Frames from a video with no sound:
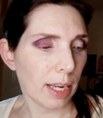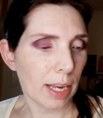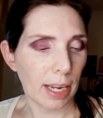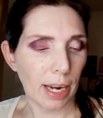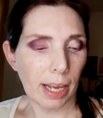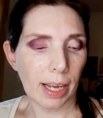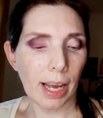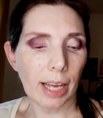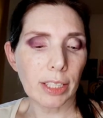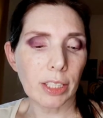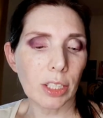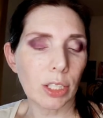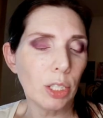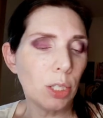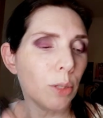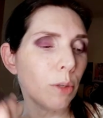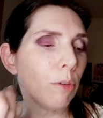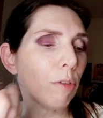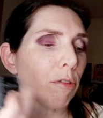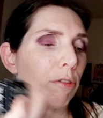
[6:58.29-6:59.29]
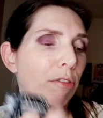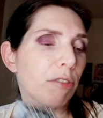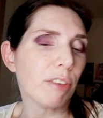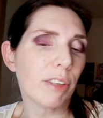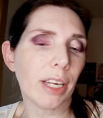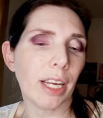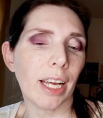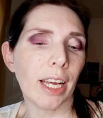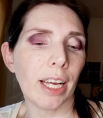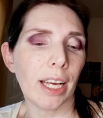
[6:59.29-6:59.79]
and I got 2
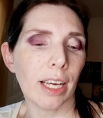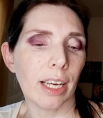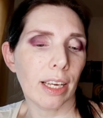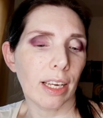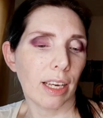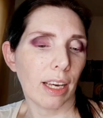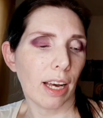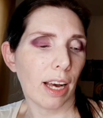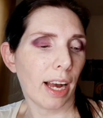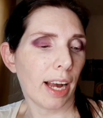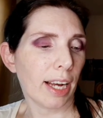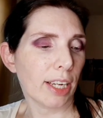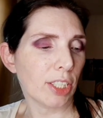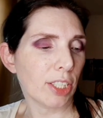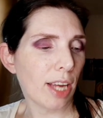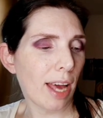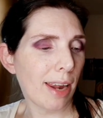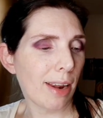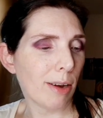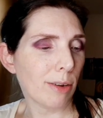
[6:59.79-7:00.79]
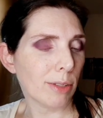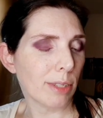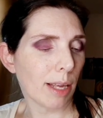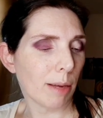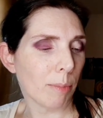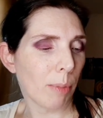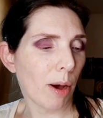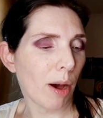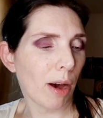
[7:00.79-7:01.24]
free eyeshadows, like